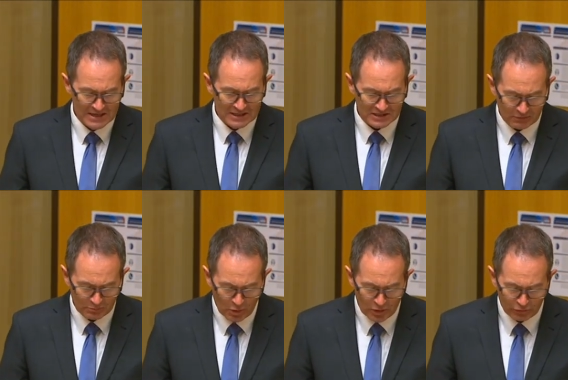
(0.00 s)

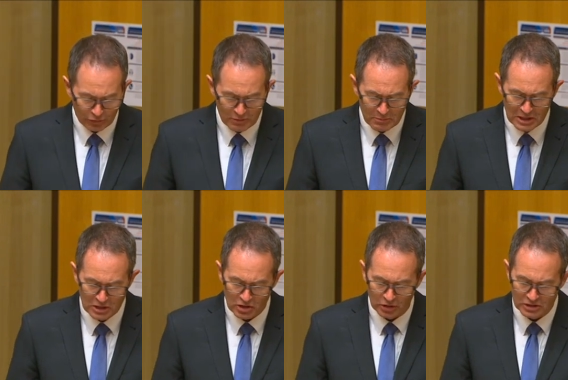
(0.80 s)
$7.3
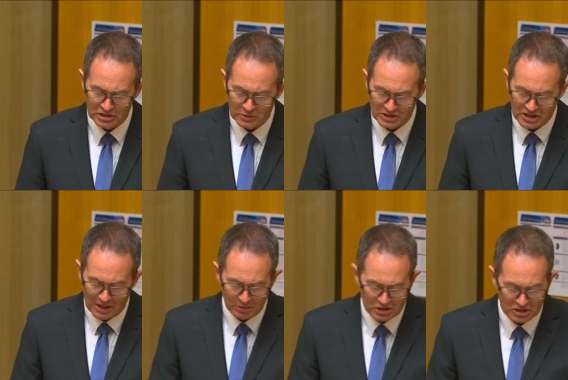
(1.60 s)
million to
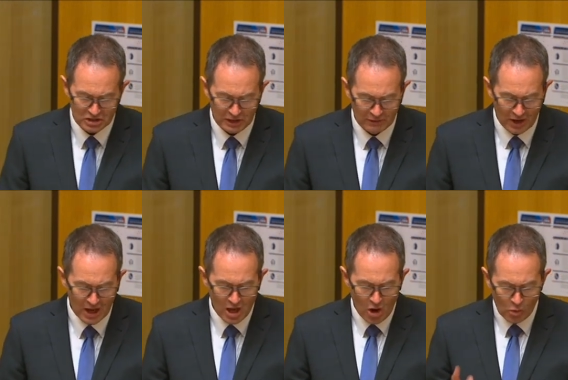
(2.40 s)
establish and
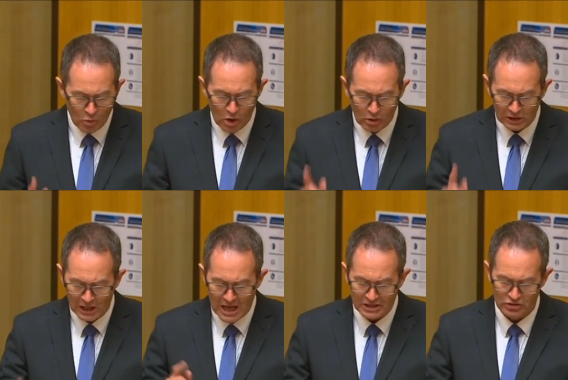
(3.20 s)
deliver
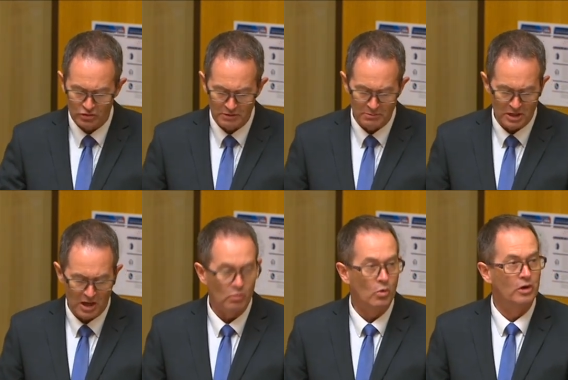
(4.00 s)
world-class treatment
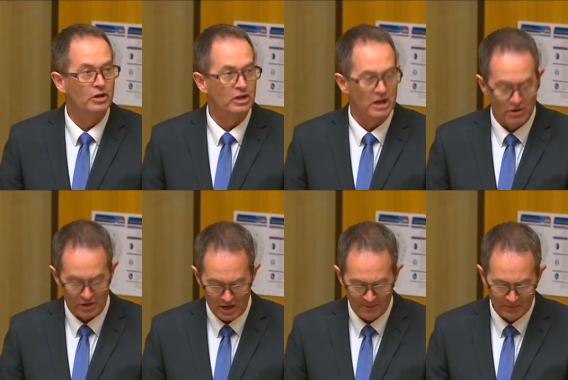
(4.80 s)
at Wandi
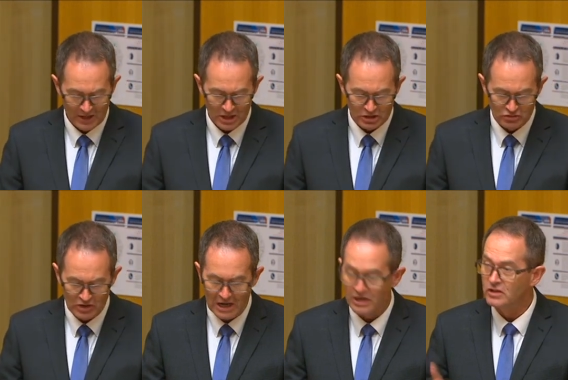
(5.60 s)
Nerida,
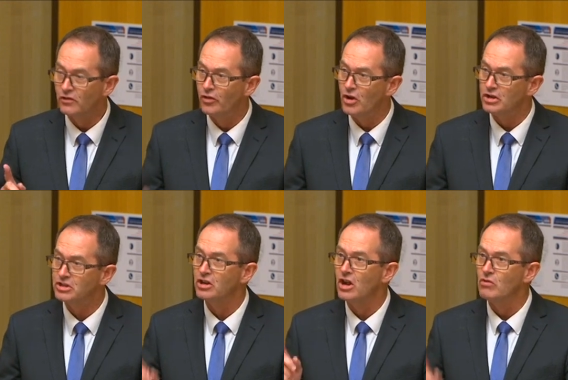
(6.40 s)
Australia's
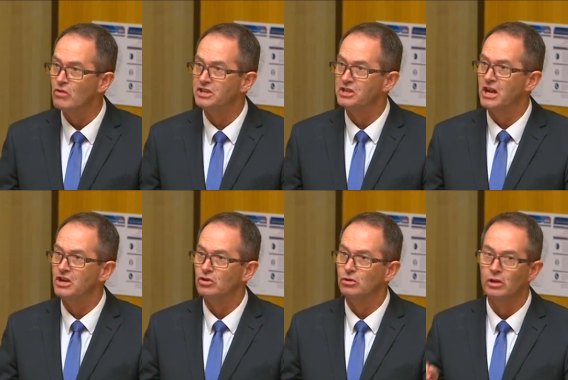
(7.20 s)
first
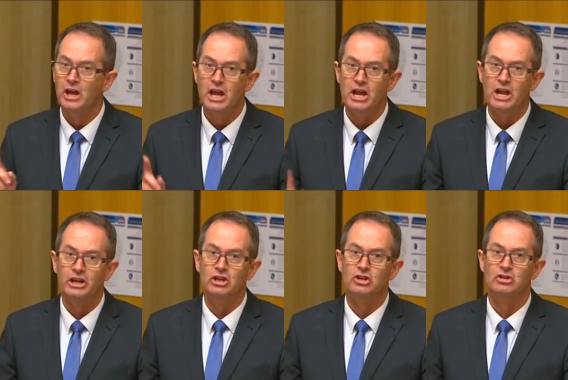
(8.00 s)
residential
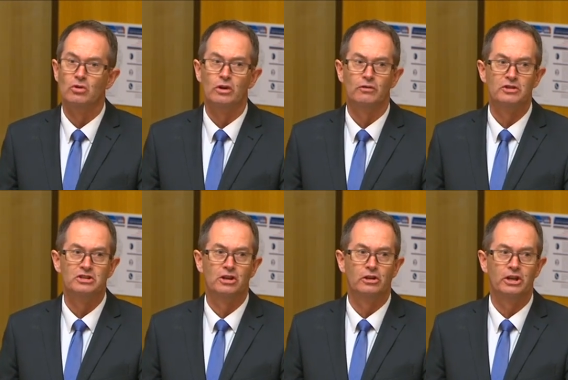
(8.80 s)
eating disorder
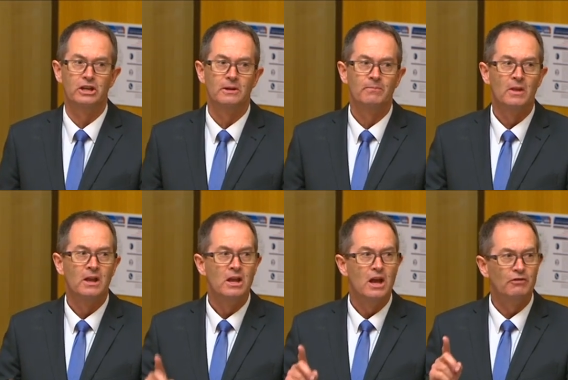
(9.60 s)
facility,
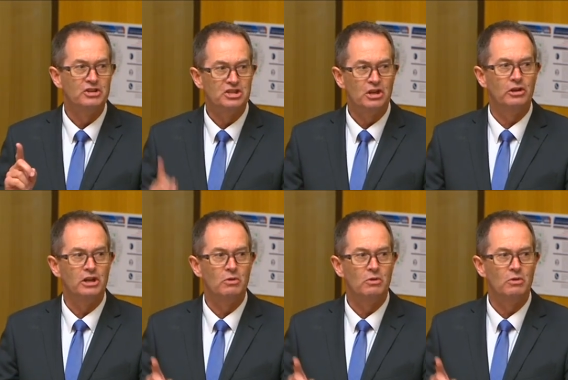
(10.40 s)
a facility